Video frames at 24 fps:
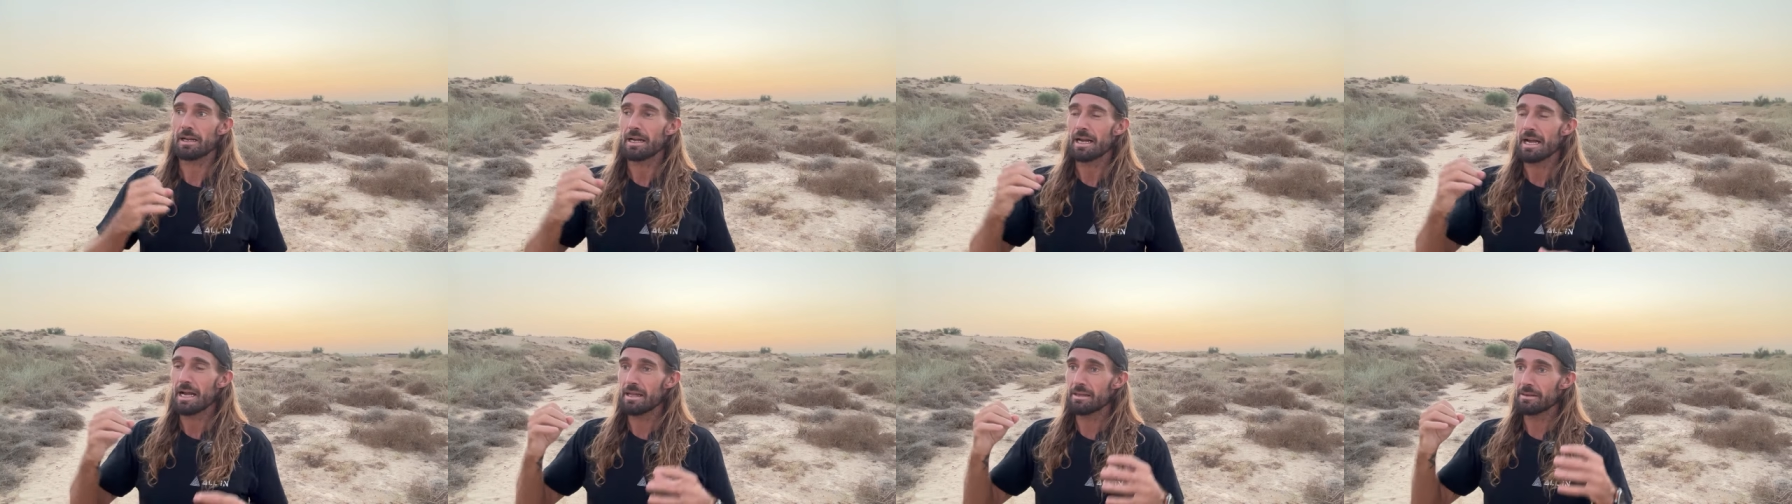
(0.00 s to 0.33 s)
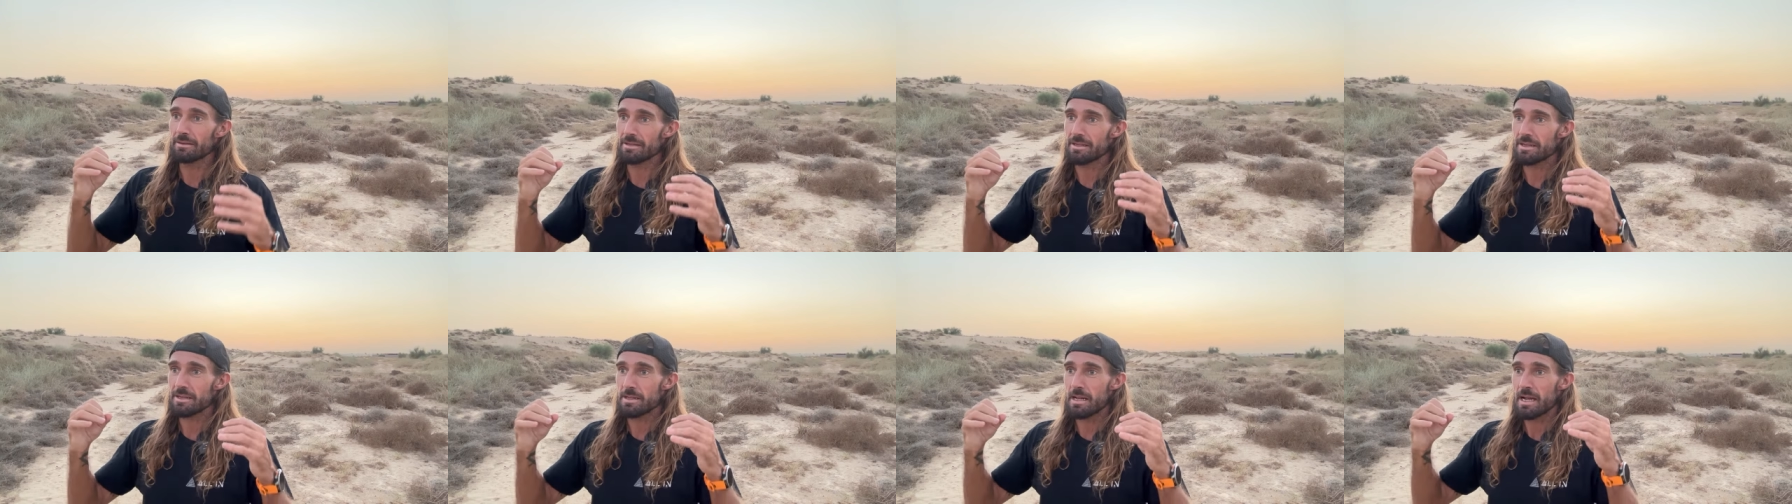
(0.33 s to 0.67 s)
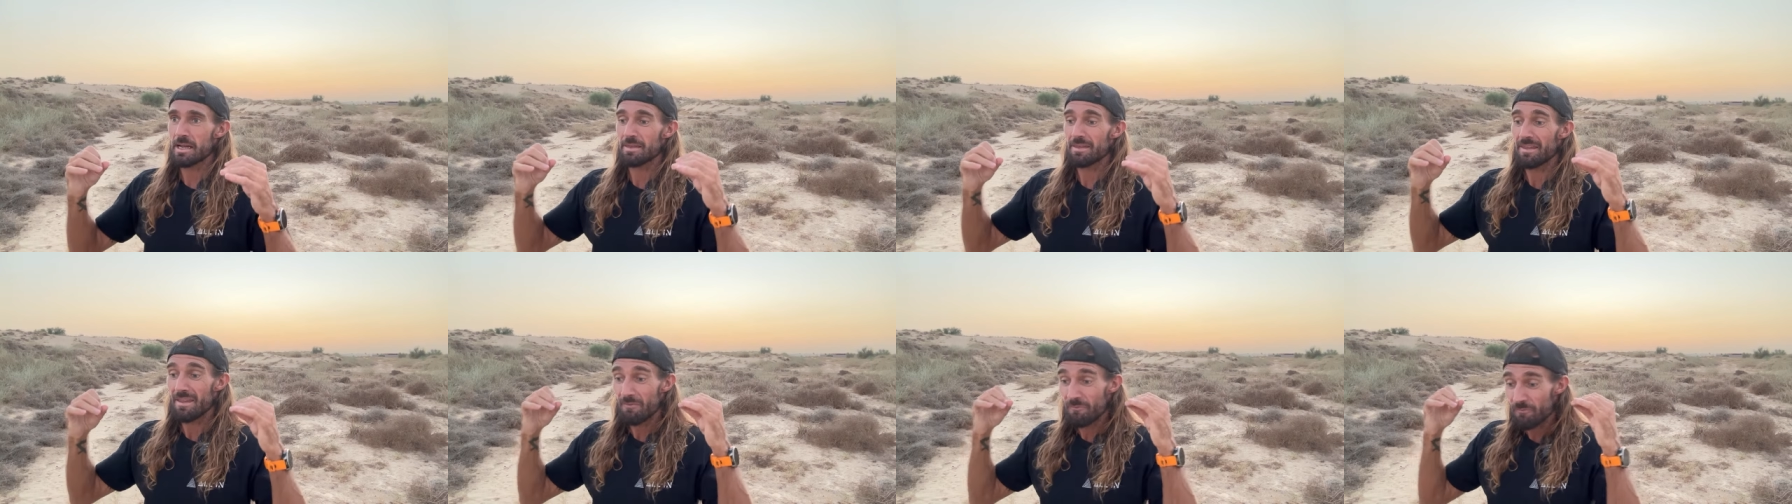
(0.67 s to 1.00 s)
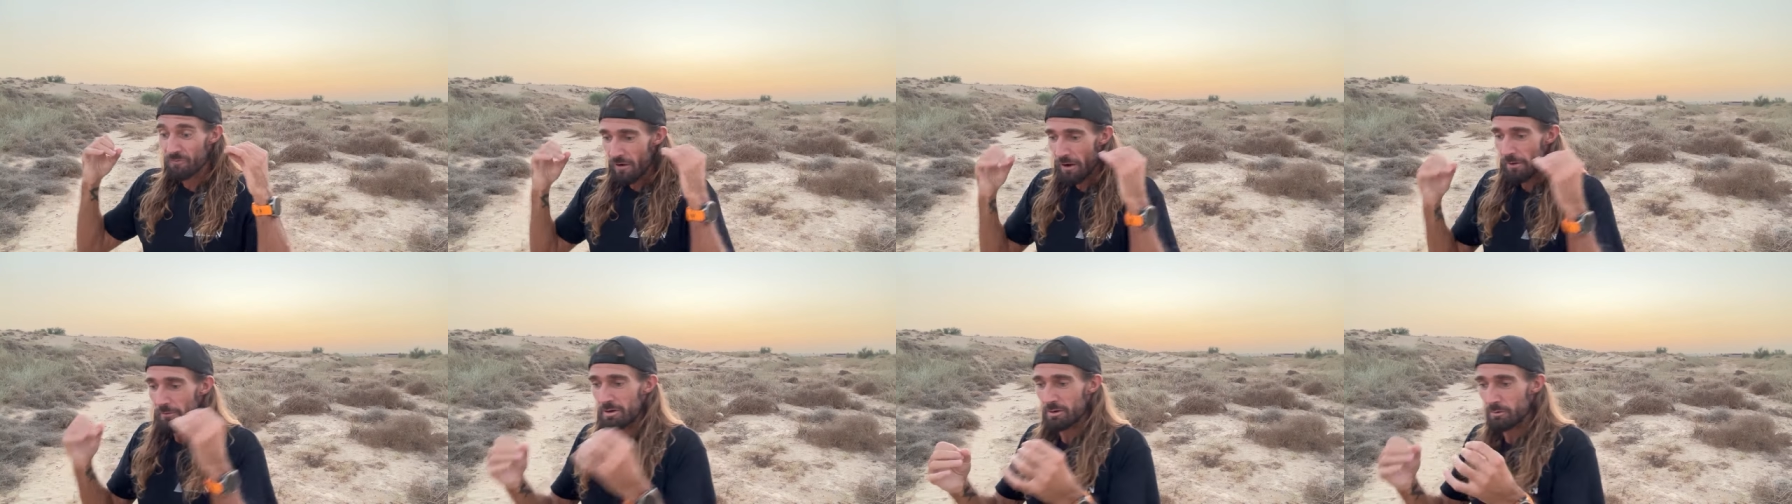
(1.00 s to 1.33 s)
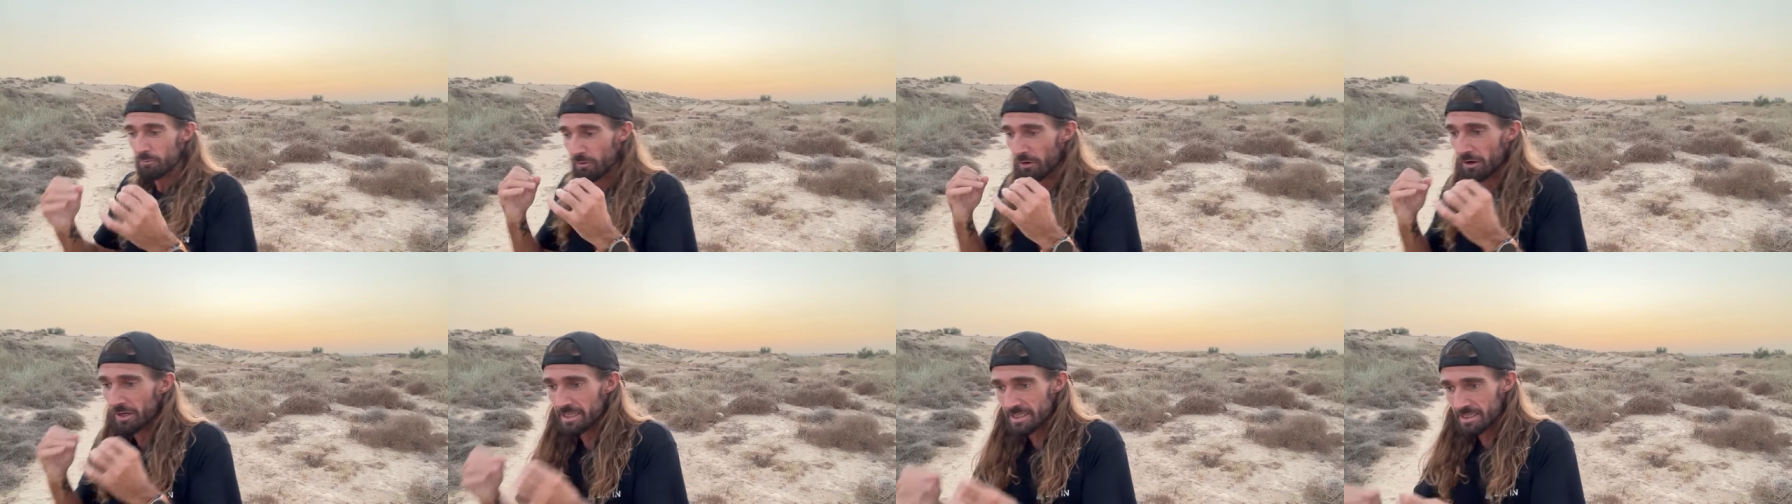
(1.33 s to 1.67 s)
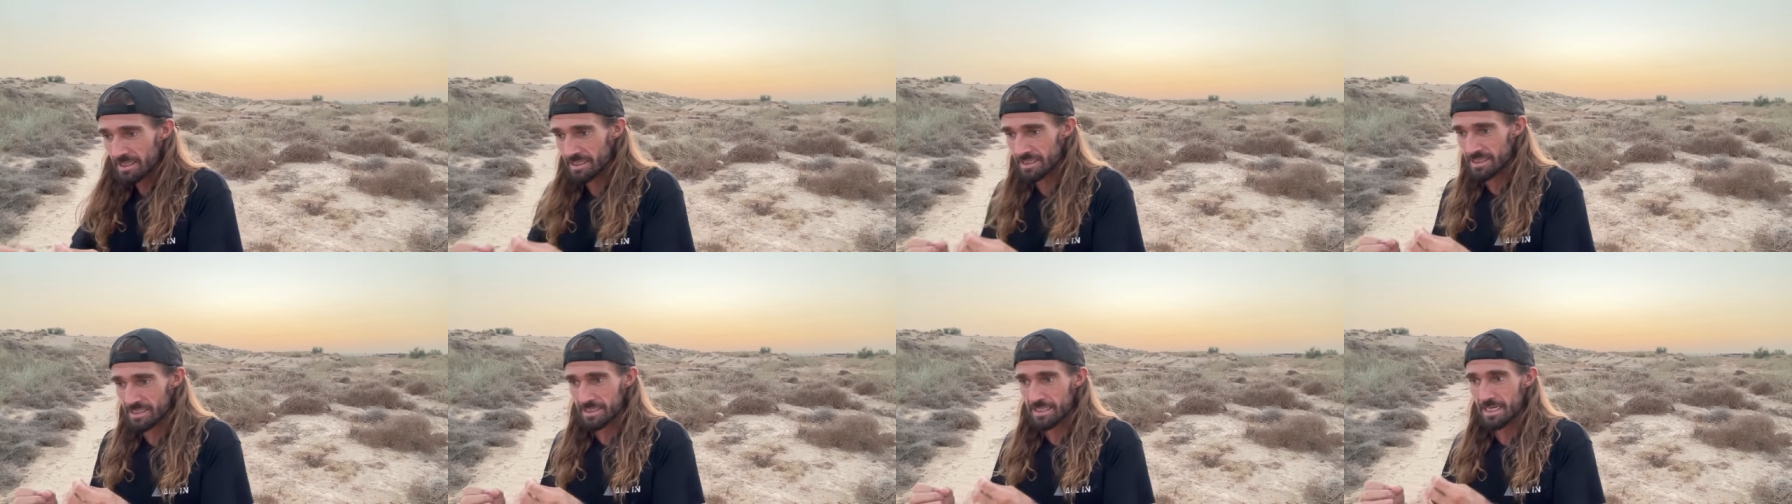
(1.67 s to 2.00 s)
And and the very very
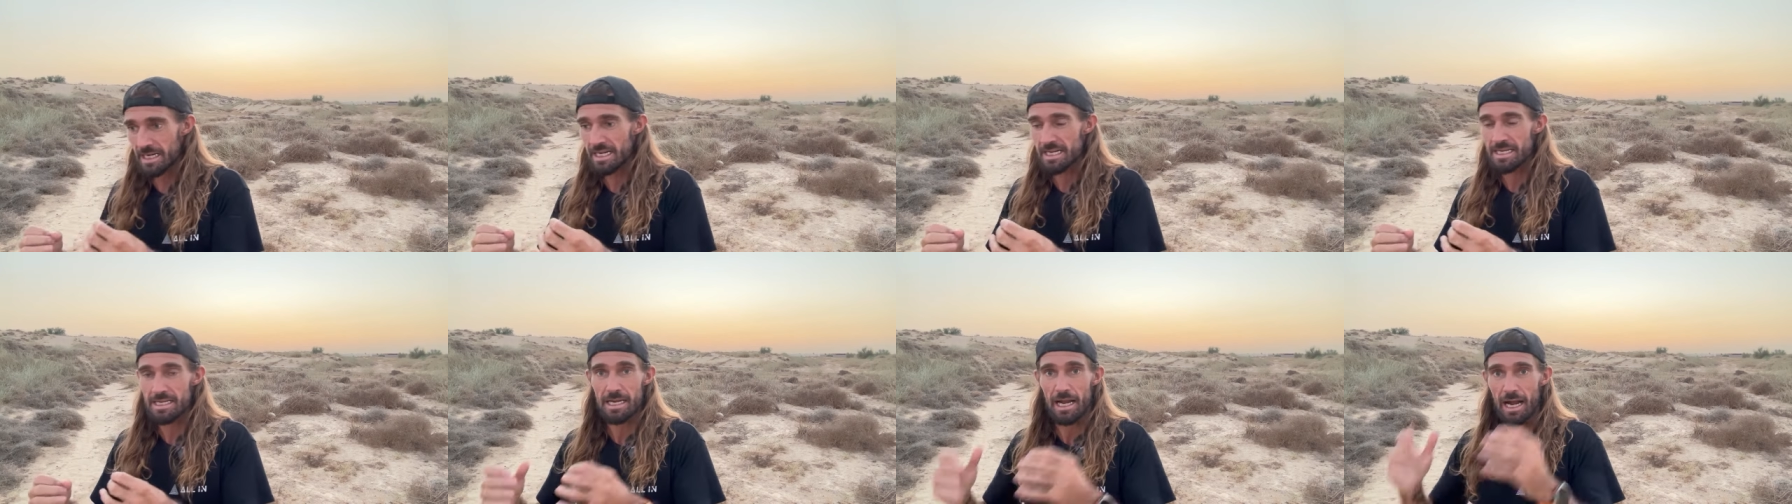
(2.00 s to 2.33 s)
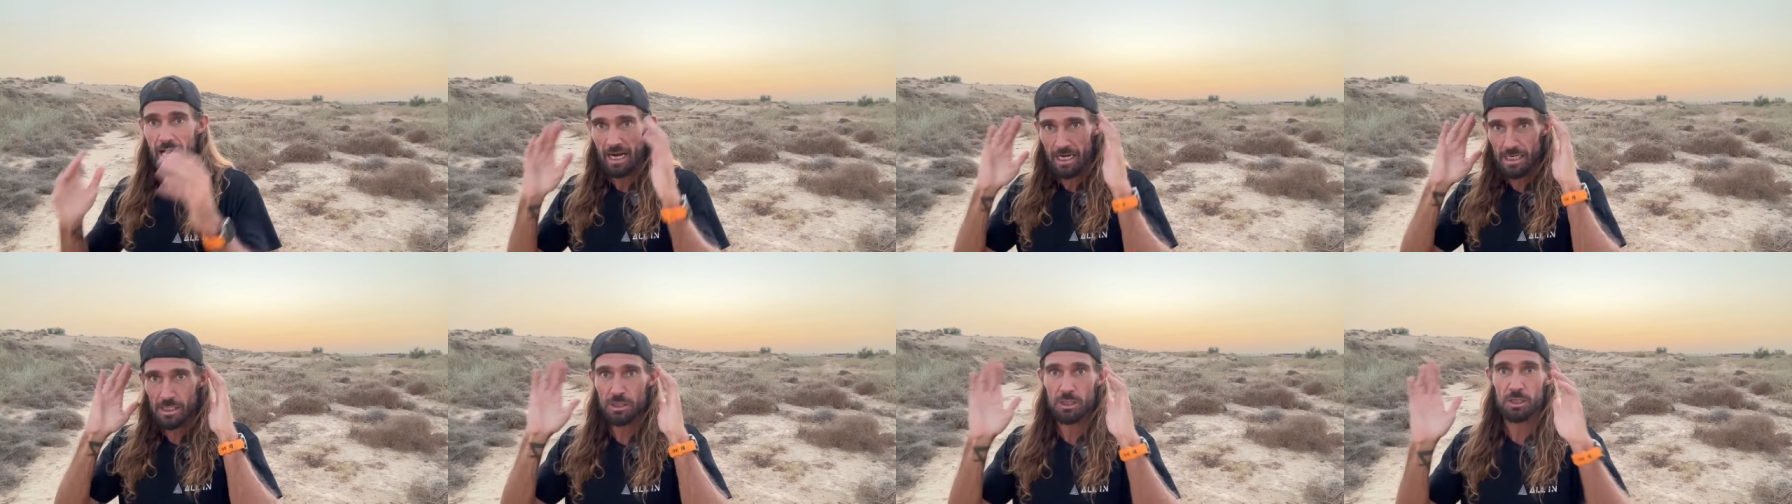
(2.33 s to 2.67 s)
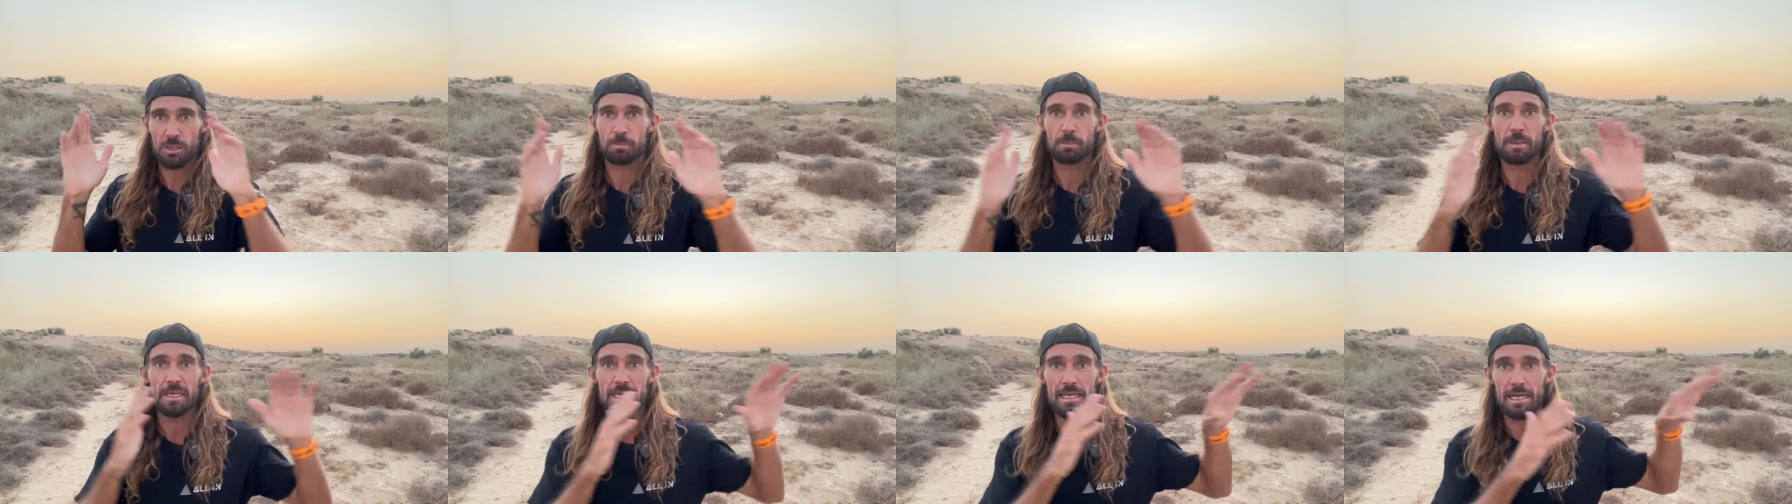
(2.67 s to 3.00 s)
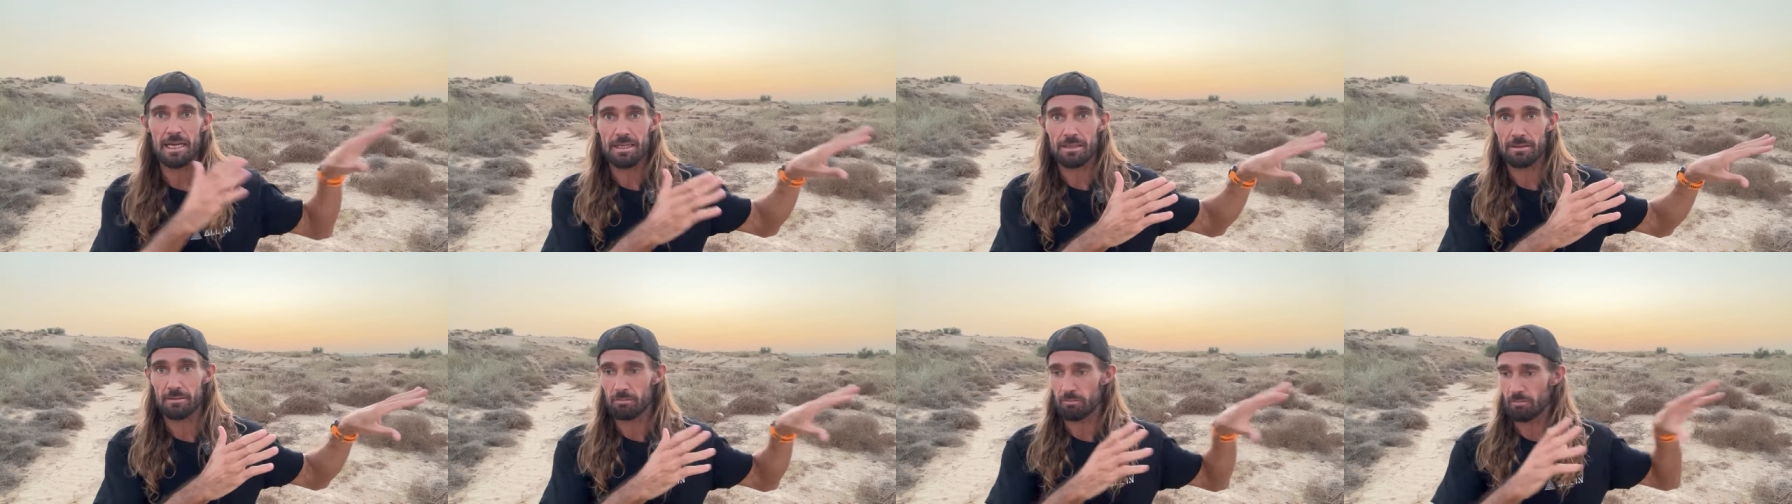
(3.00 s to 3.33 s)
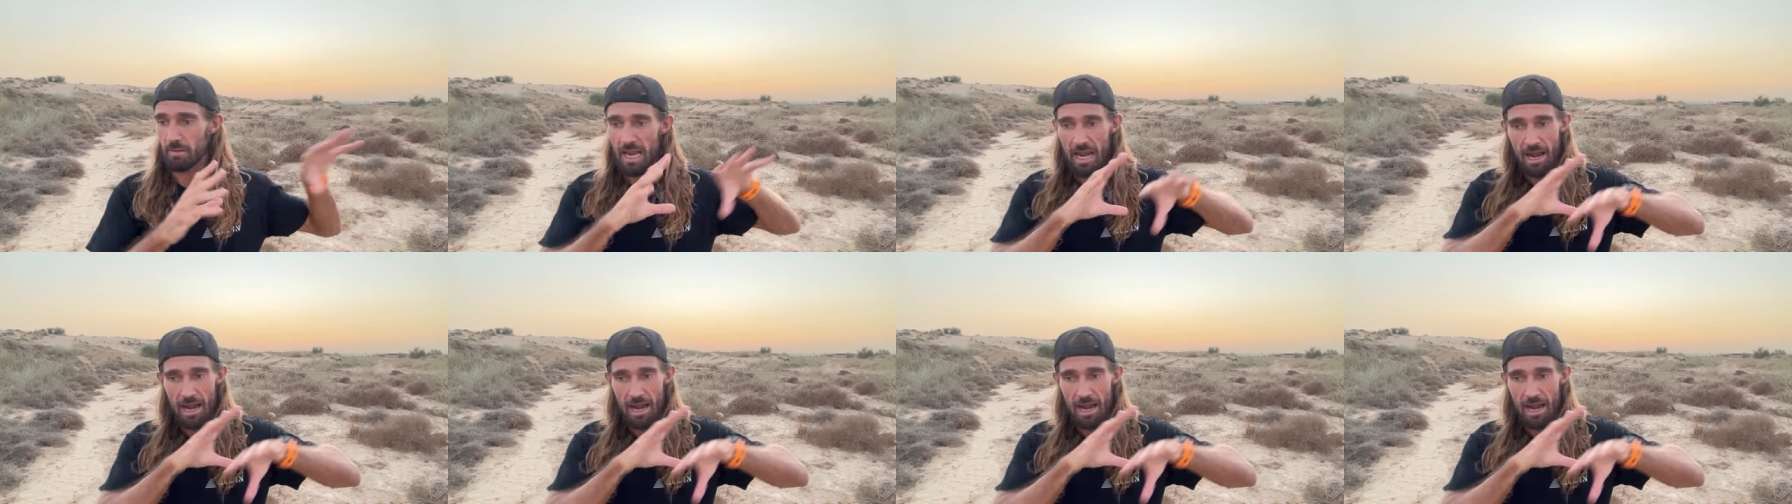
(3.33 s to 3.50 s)
next day, I just began.